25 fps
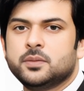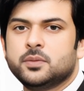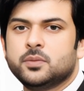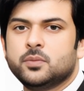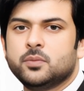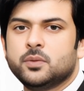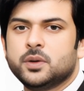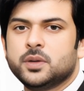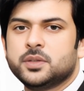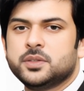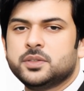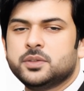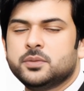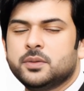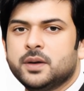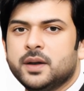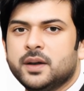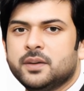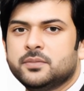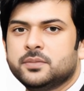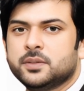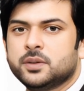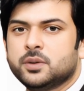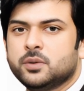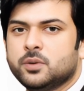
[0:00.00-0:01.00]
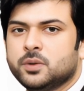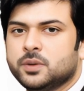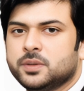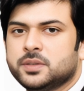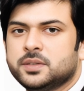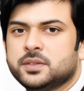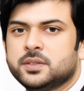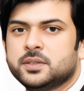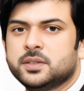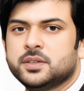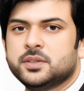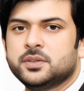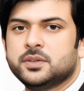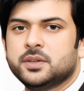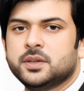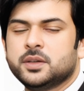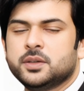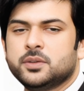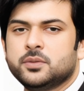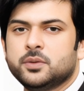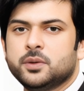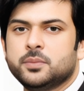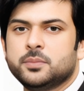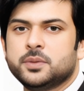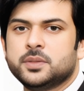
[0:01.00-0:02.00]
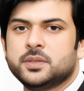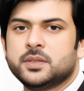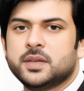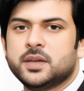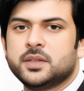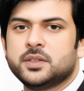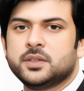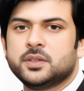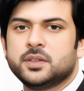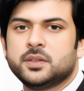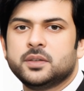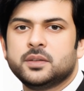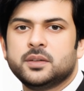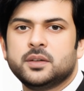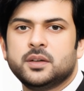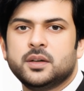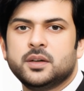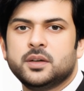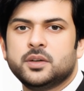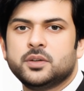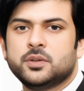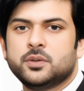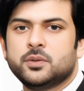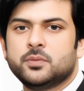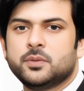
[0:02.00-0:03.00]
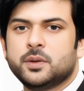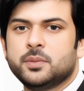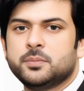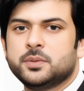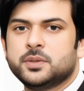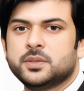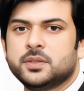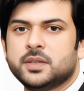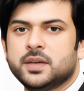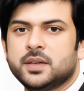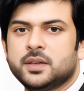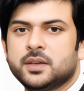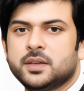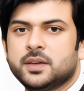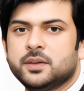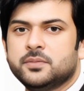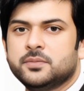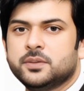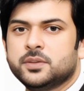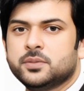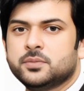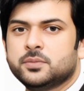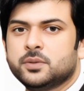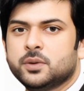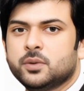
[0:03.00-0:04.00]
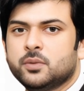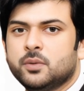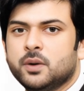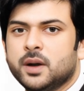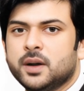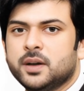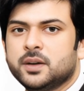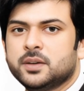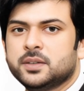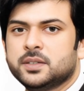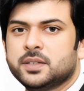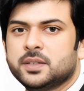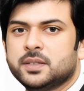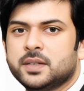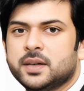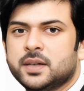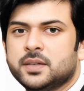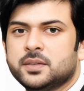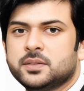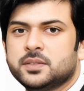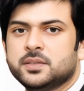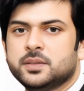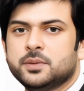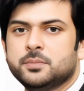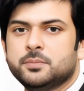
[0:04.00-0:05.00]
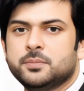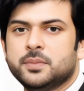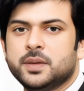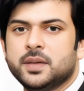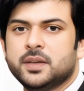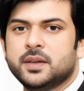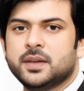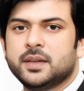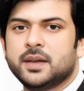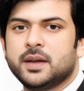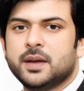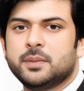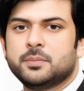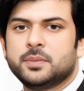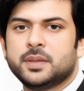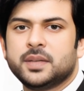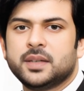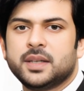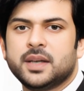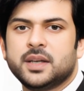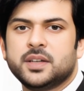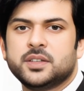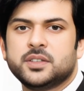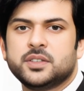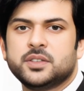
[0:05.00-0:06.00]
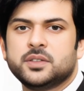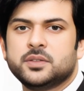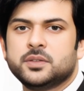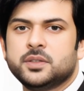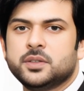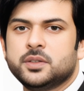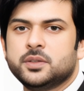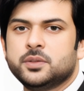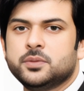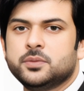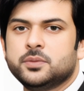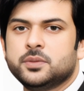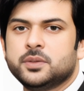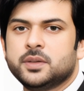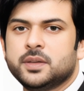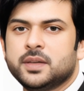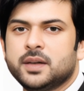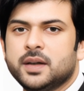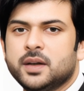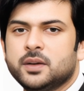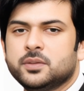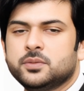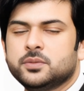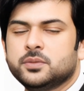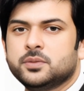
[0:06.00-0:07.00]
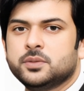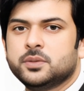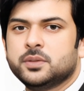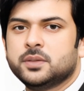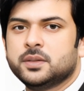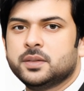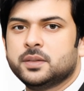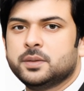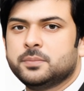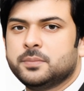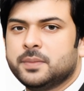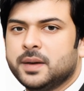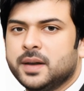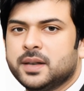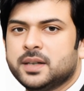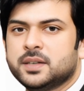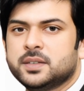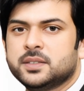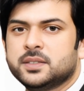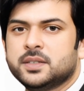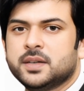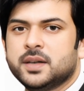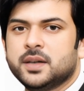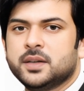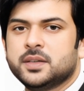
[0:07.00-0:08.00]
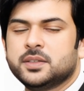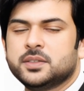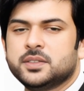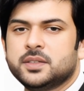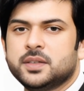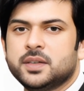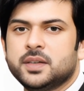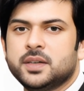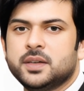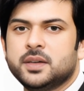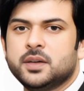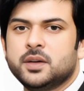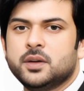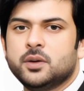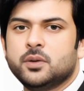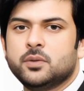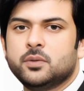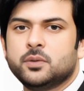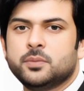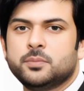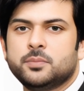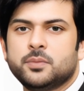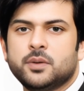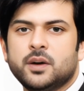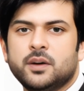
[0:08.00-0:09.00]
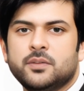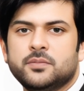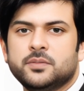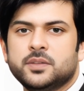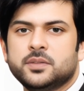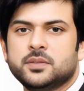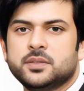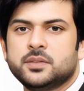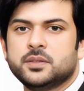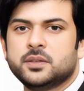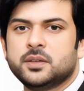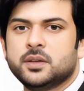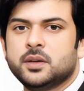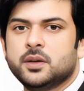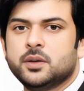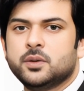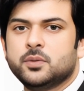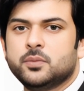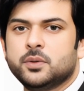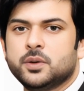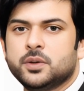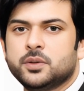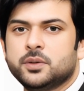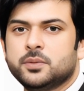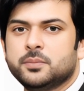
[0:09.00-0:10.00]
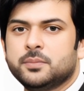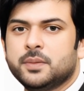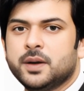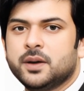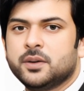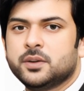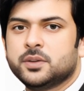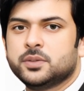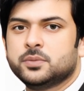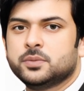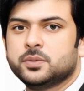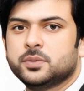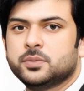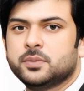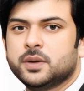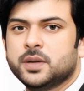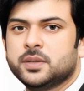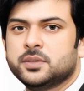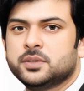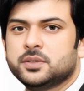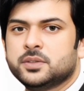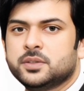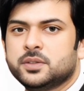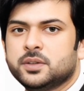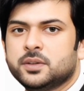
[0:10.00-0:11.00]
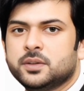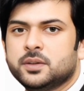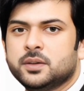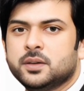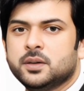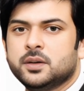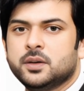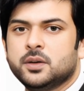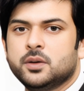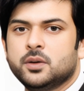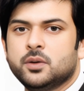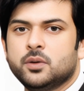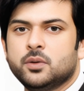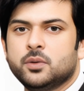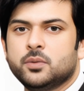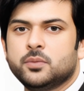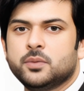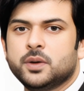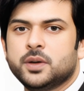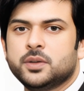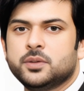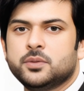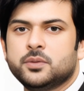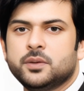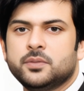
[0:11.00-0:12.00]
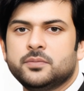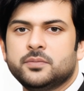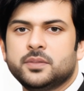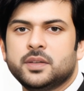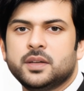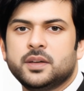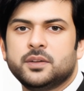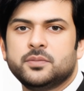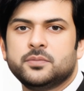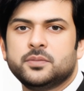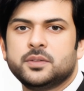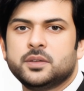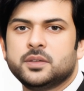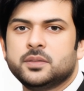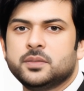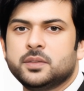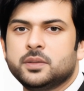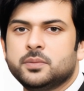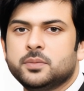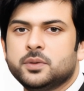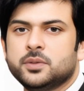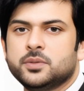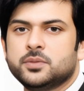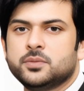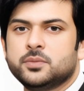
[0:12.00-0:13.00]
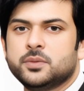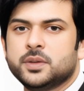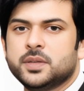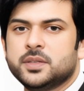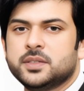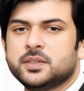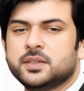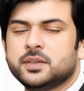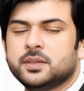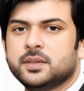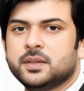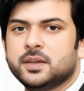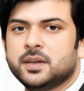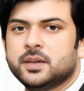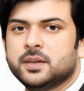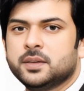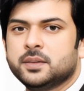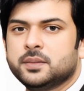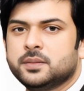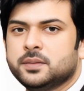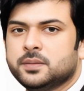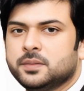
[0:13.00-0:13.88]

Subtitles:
Once you have the court decision in your possession, your representative is required to then submit an application to the Union Council in the Pakistani city or province where your marriage was registered or where you have lived the most recently.